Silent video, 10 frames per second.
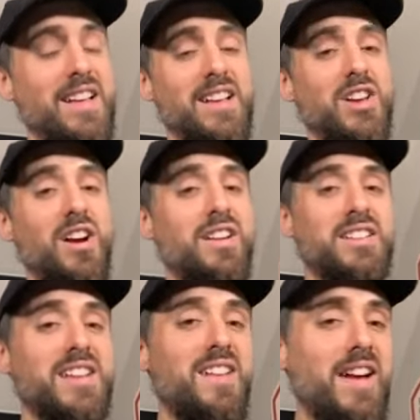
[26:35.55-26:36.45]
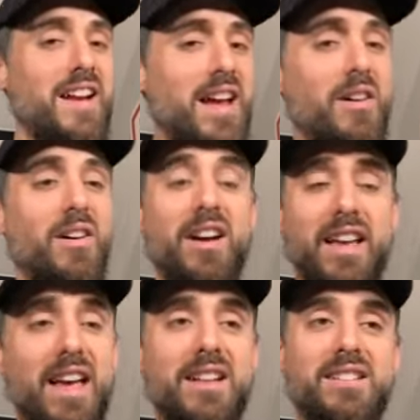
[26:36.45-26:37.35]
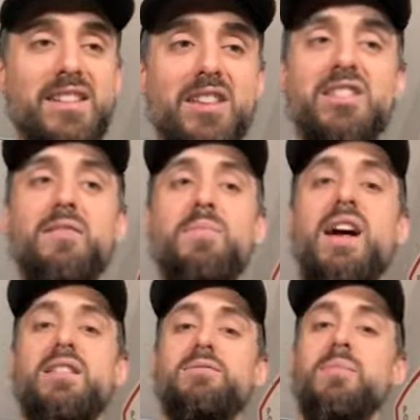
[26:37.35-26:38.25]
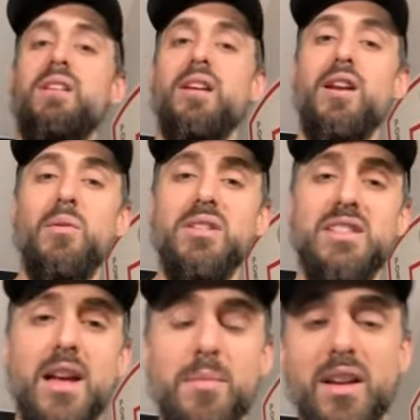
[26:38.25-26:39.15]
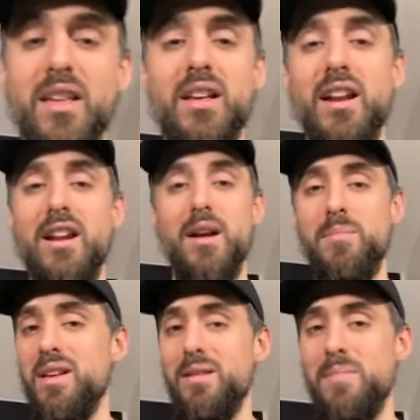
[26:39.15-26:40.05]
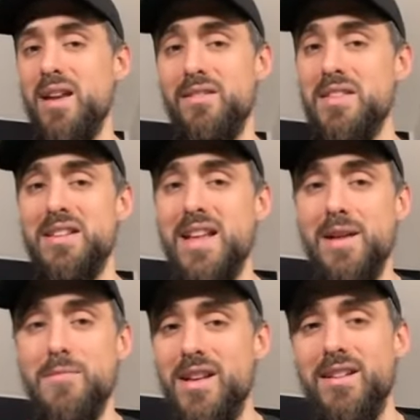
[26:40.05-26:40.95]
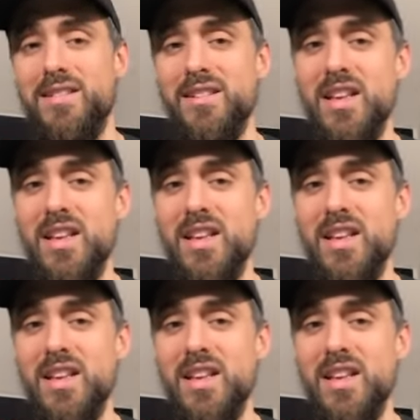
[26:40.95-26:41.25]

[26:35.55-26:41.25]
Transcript: It's hard to say right now. Again, sounds like blasphemy. I don't want to say, but he could end up being better than Damian.